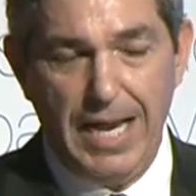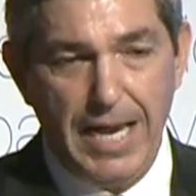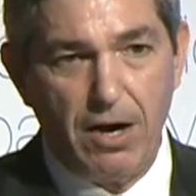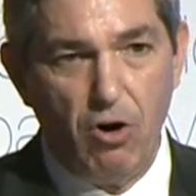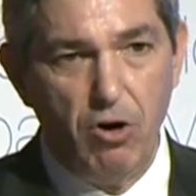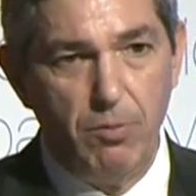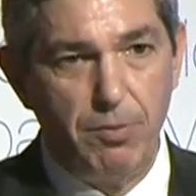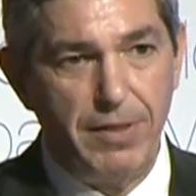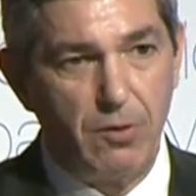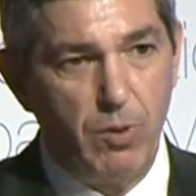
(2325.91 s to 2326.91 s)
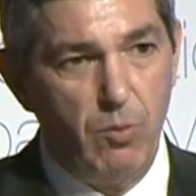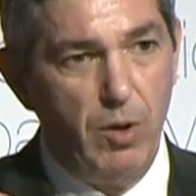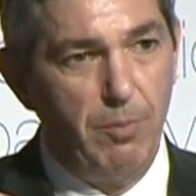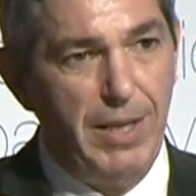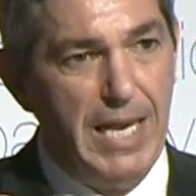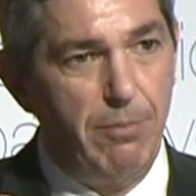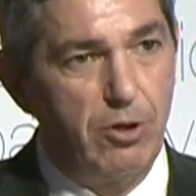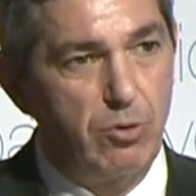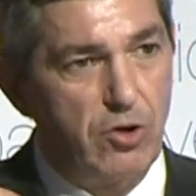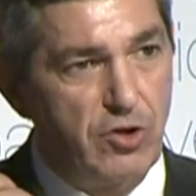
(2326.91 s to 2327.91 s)
I hope that we will be
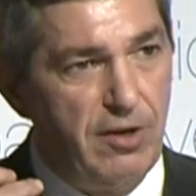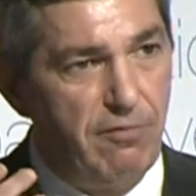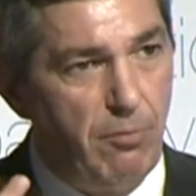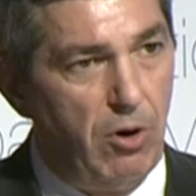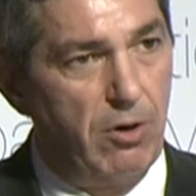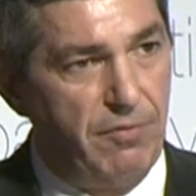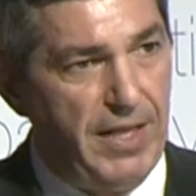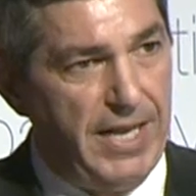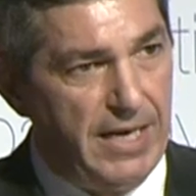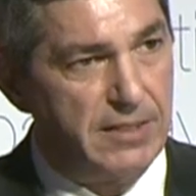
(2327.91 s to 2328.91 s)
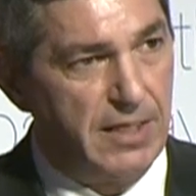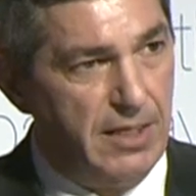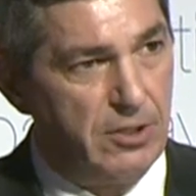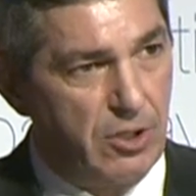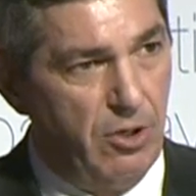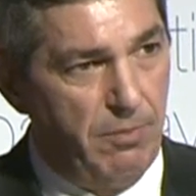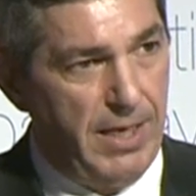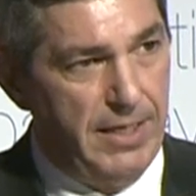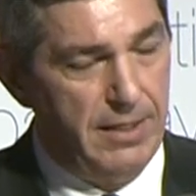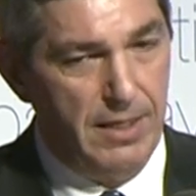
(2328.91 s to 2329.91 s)
able to achieve more of that as the years go
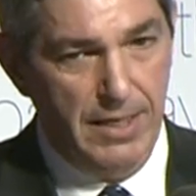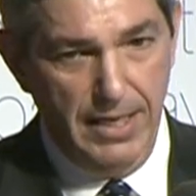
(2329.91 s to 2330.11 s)
by,